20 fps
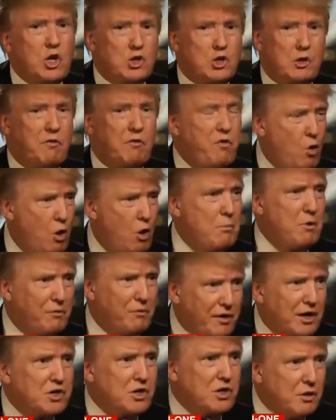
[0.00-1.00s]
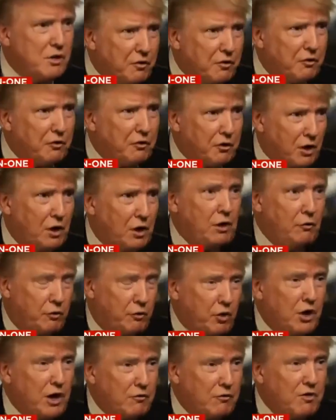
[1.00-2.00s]
Well, it's a form of asking for
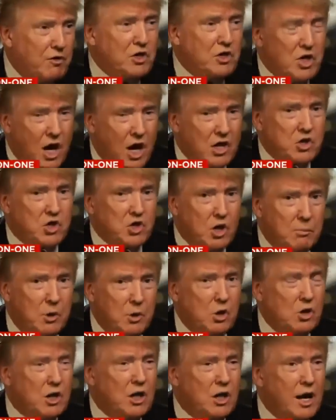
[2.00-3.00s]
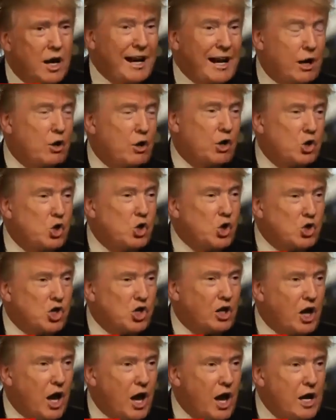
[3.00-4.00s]
forgiveness. Yes, communion. And I go to
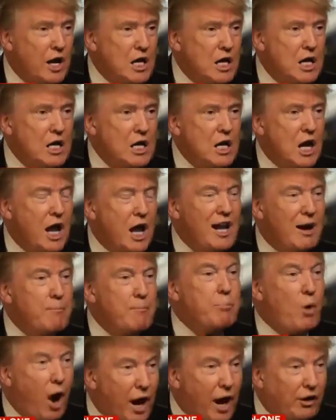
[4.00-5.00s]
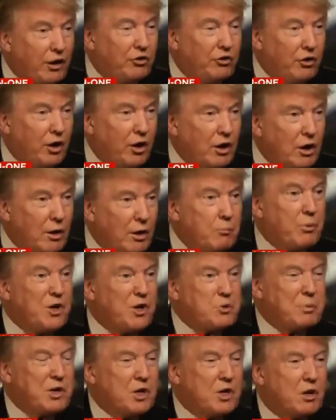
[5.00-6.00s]
church a lot, I'm Protestant. I'm
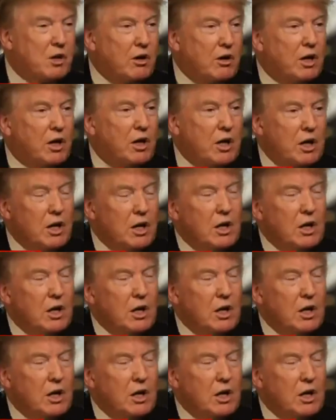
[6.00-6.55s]
Presbyterian.